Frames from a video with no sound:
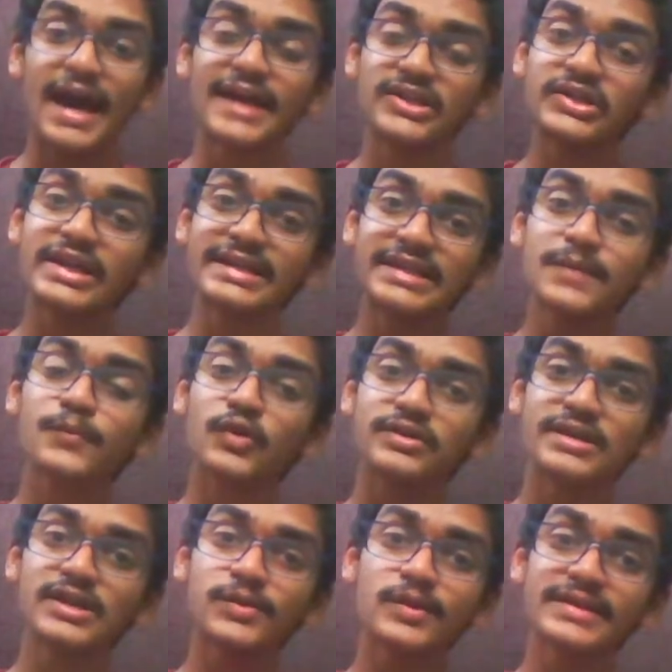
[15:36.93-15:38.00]
As you can see,
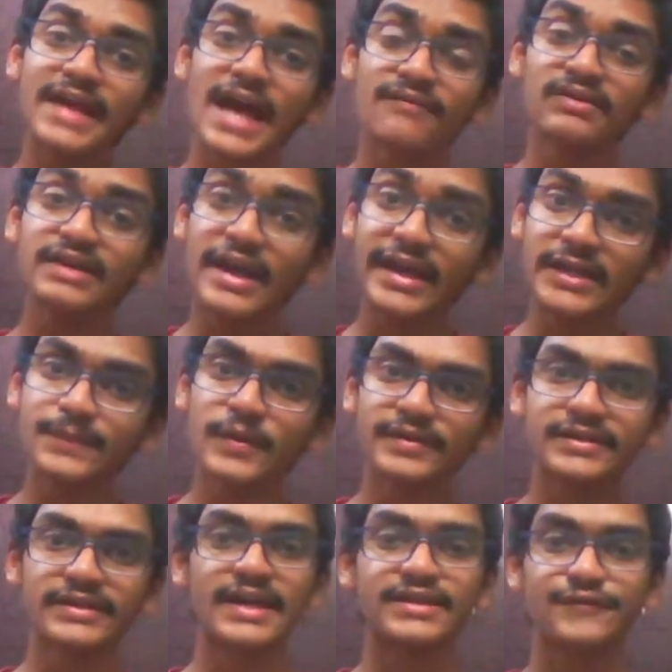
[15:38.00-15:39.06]
Brussels was having
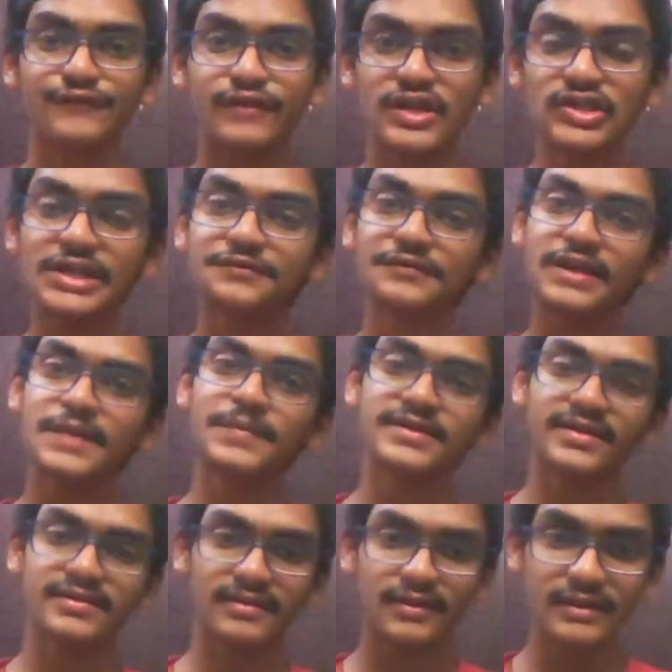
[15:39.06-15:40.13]
80% as the French and 20%
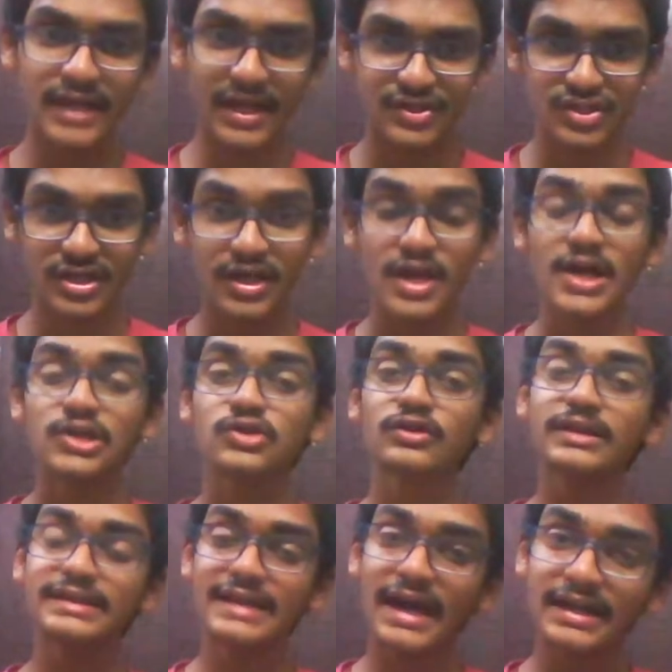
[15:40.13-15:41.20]
as the Dutch. So
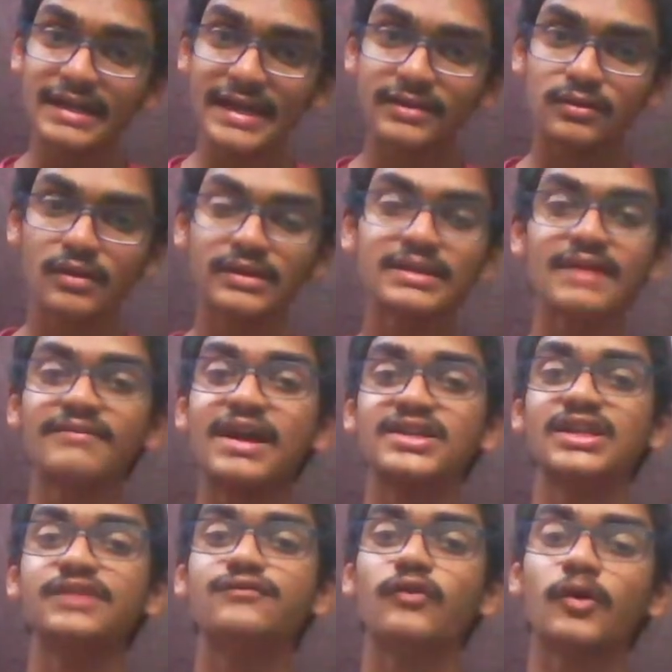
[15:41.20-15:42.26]
in that case also they have
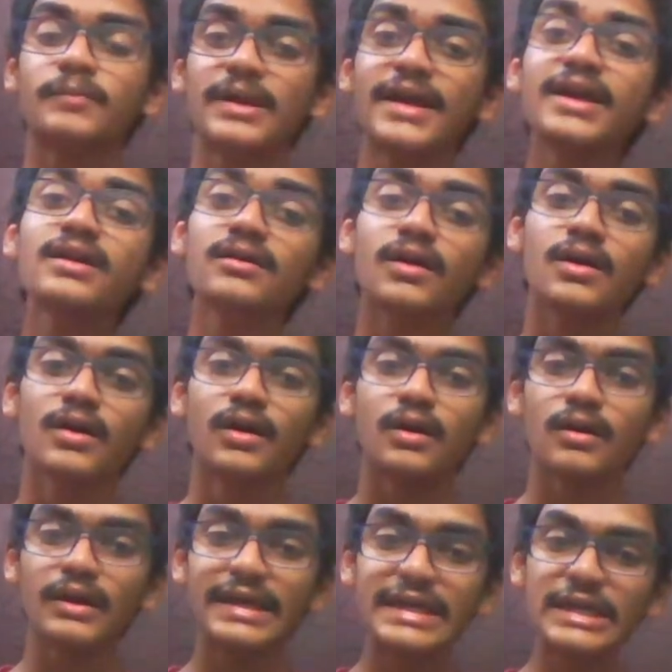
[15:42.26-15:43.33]
actually formed a
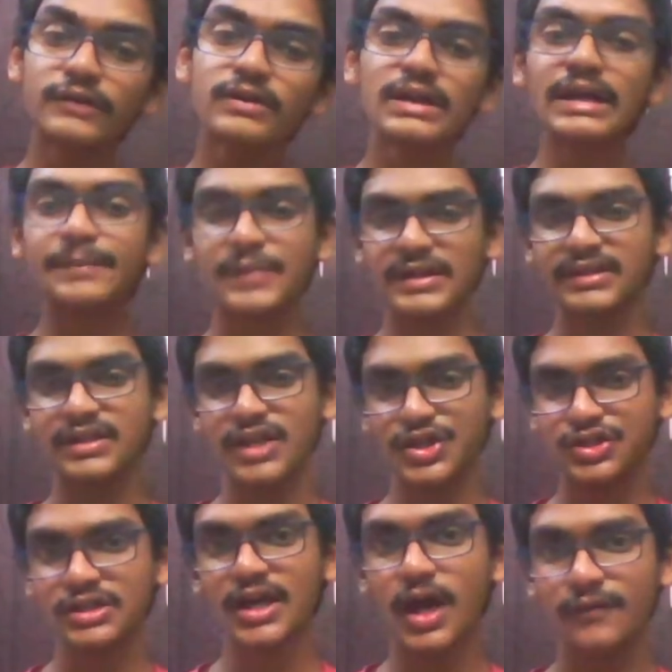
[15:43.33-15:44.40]
equal
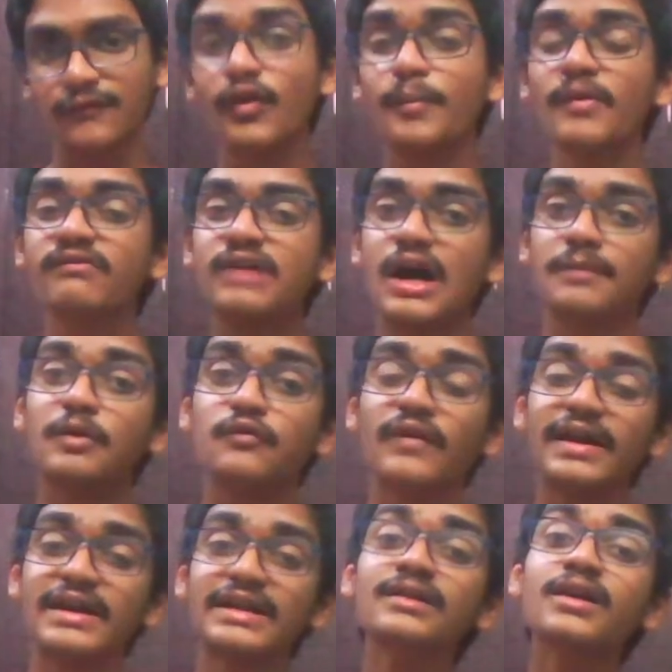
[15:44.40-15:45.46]
representation form of government,
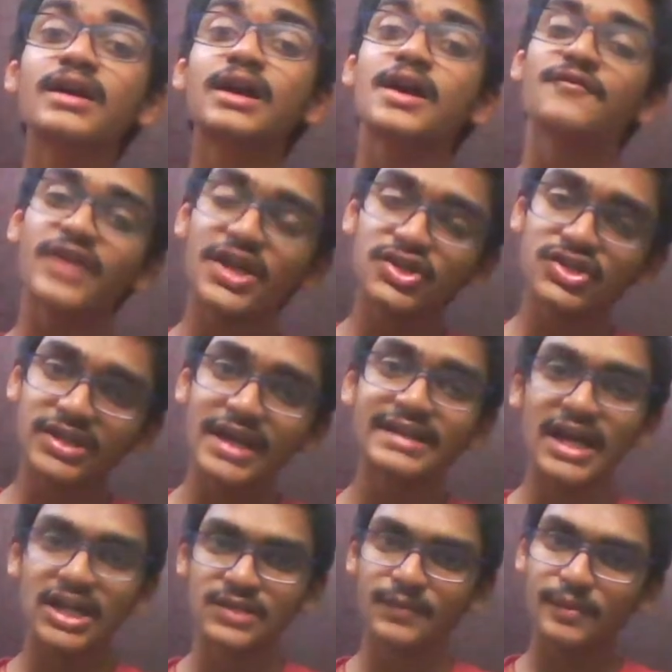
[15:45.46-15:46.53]
wherein French and
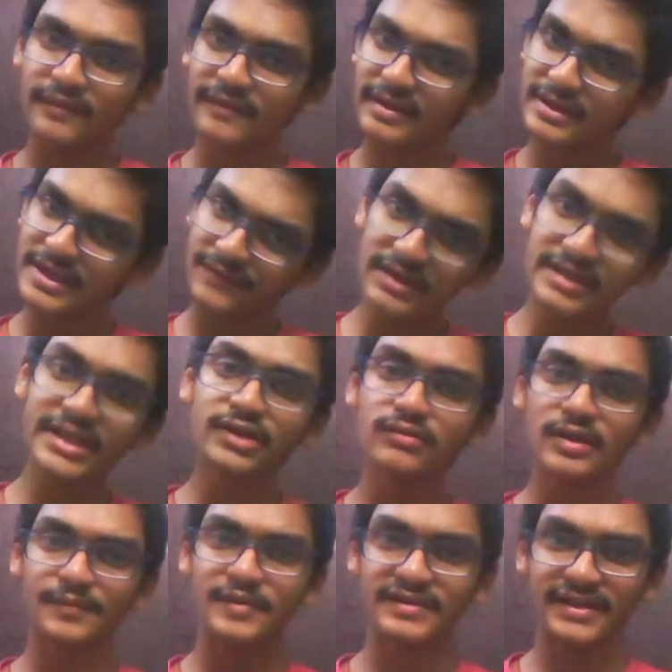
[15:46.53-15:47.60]
Dutch people were given
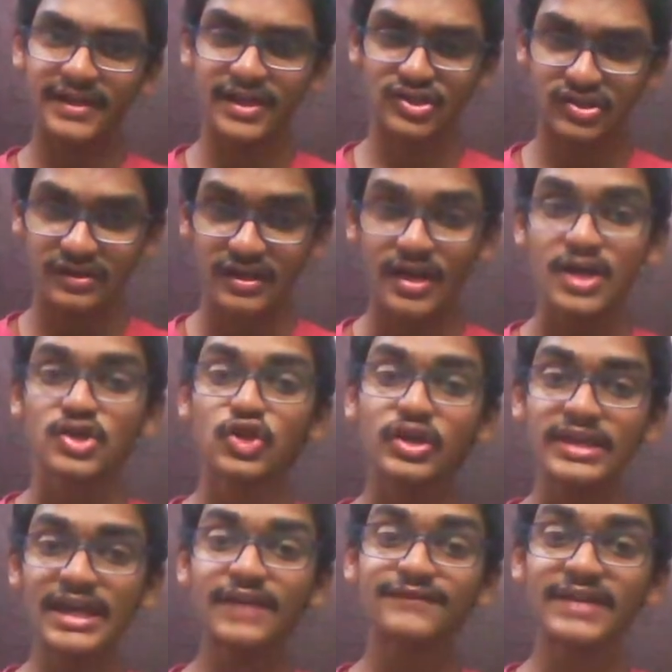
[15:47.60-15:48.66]
equal representation. So
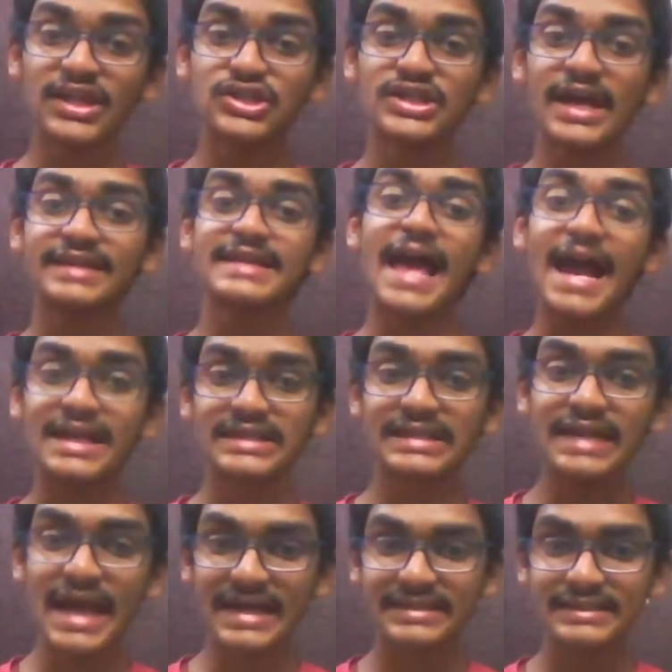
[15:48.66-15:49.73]
here French has
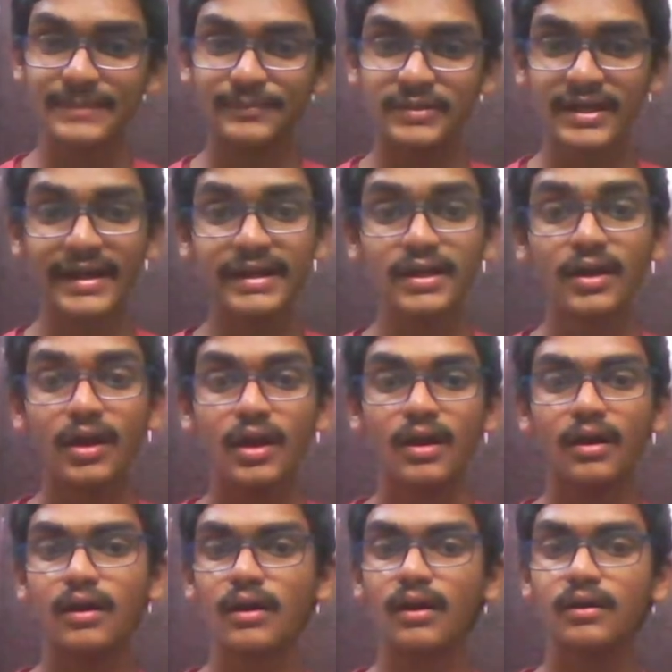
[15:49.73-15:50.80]
actually accepted
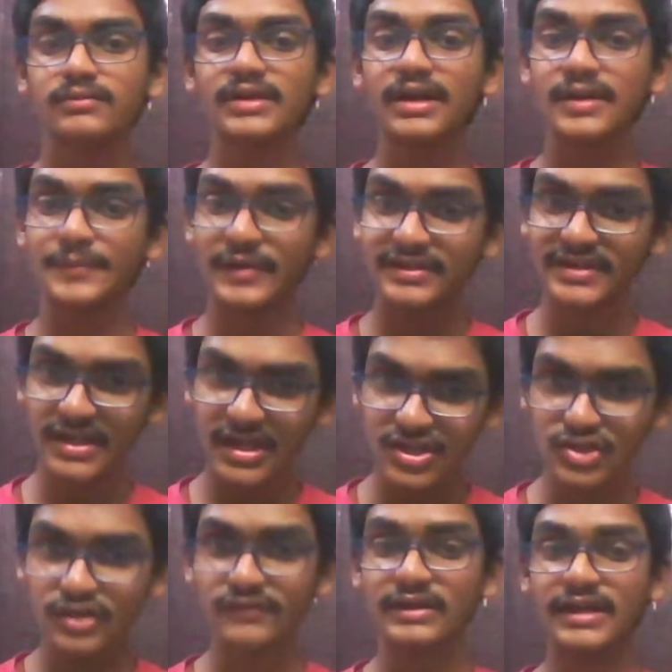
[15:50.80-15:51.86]
the
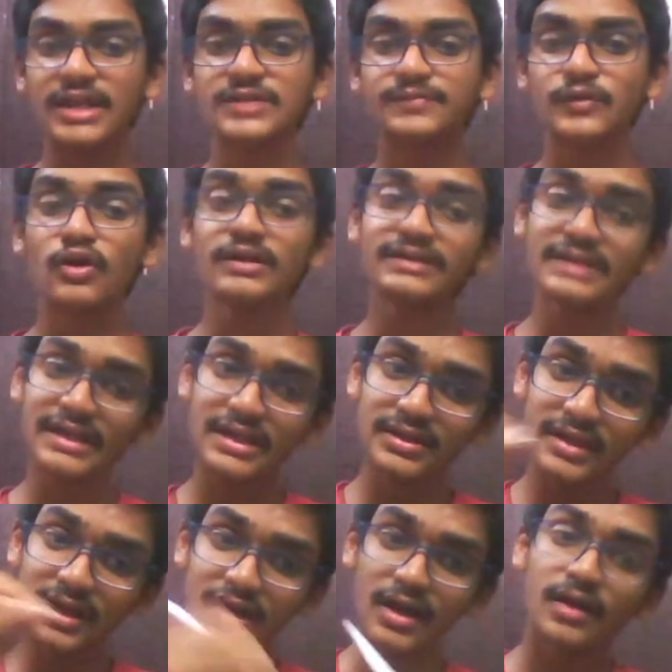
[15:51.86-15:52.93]
representation of the Dutch, because in
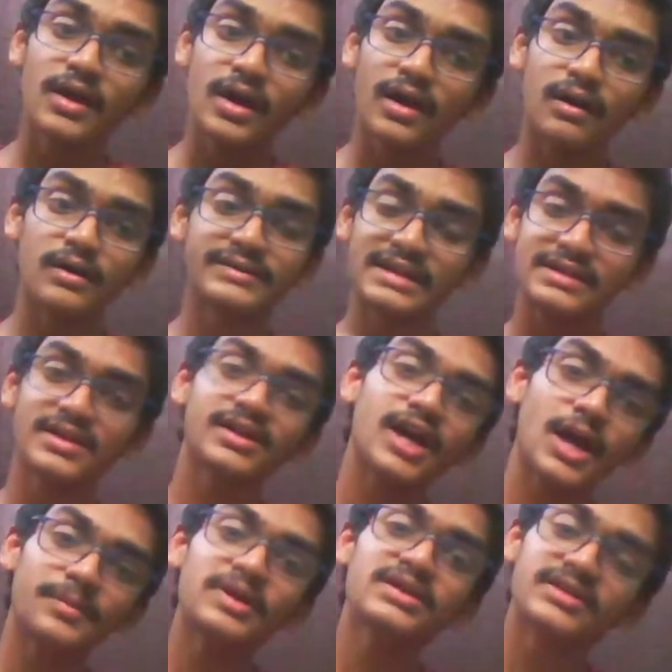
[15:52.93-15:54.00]
the central
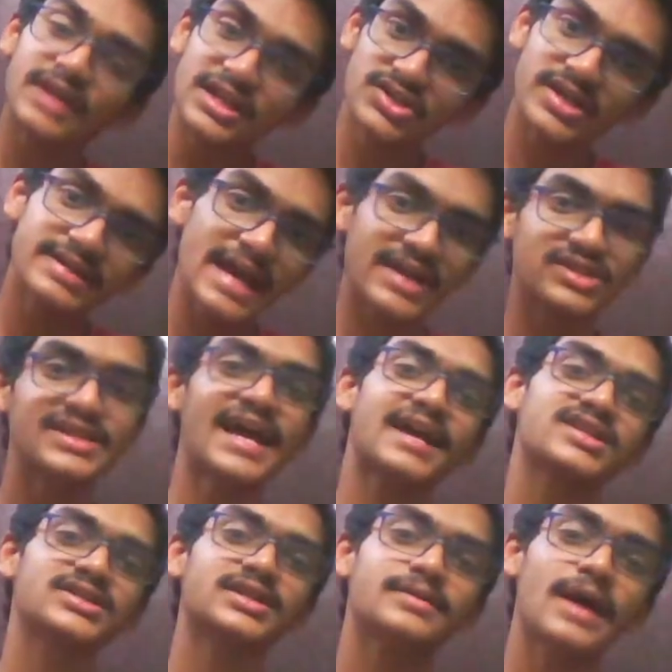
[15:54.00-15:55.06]
government, Dutch has actually
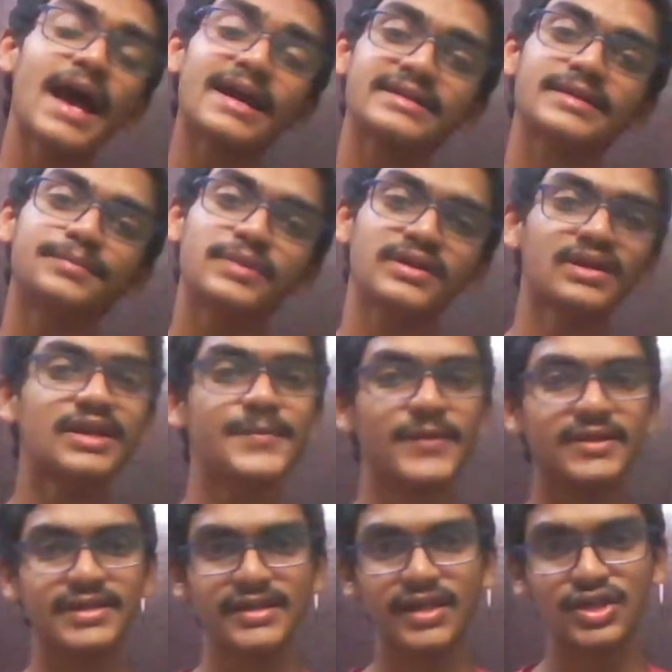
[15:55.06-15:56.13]
accepted the
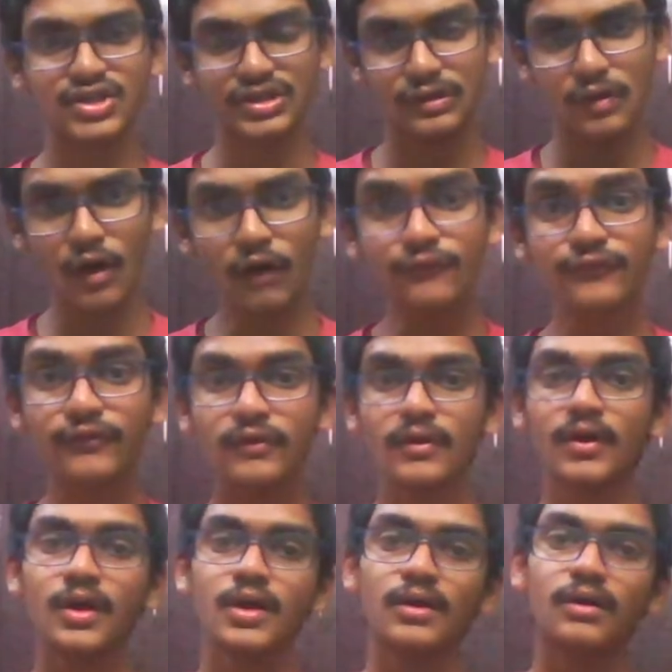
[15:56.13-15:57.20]
representation of
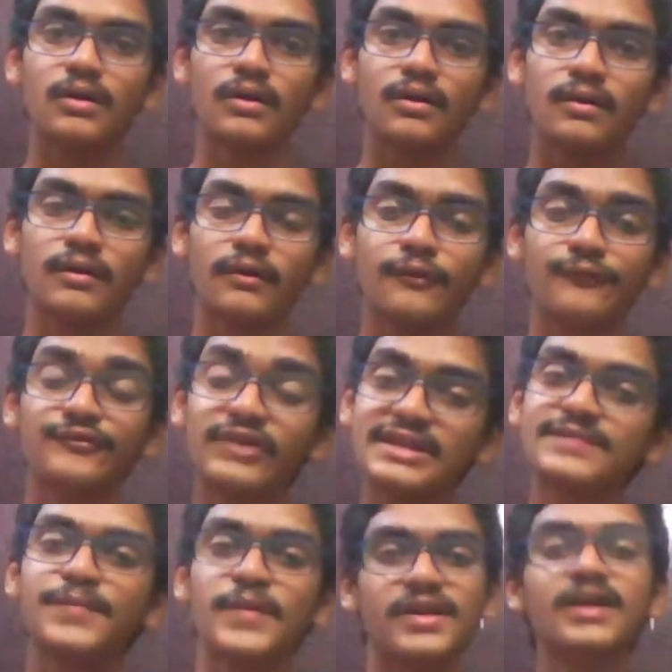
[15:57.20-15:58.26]

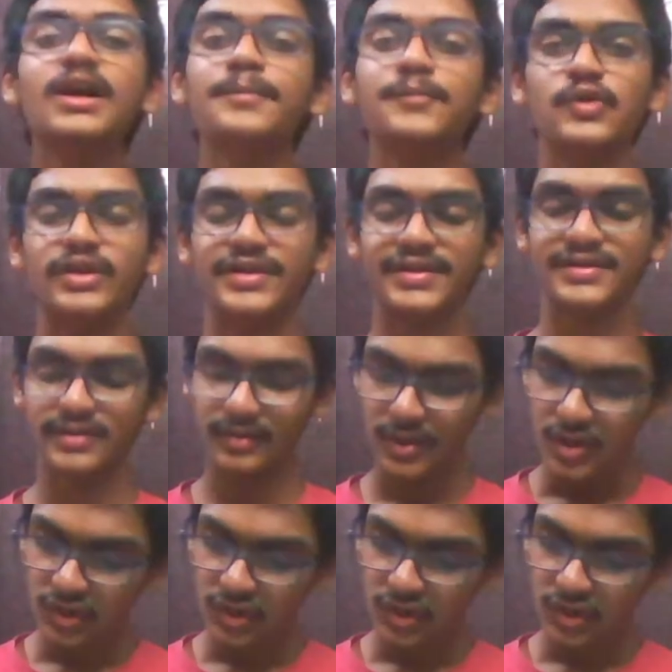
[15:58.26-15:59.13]
French speaking communities.